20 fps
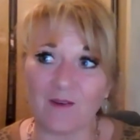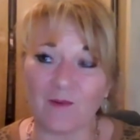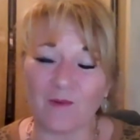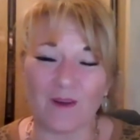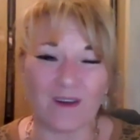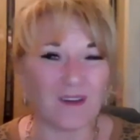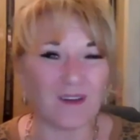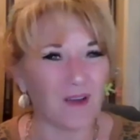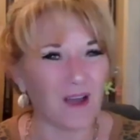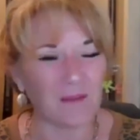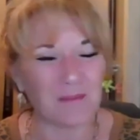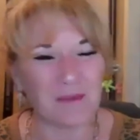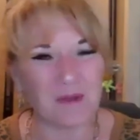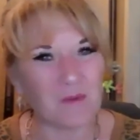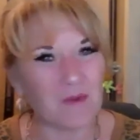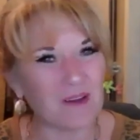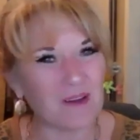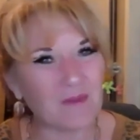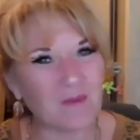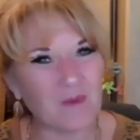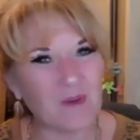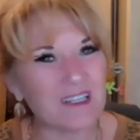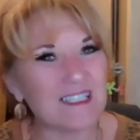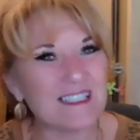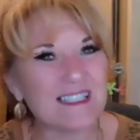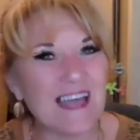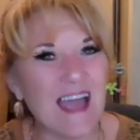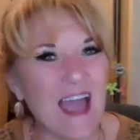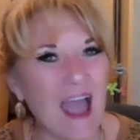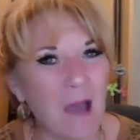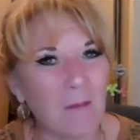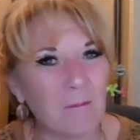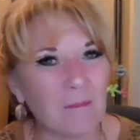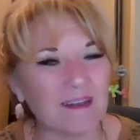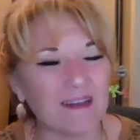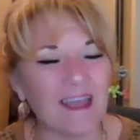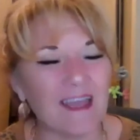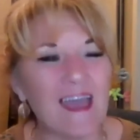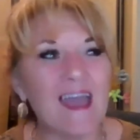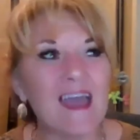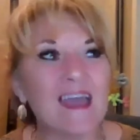where does it happen?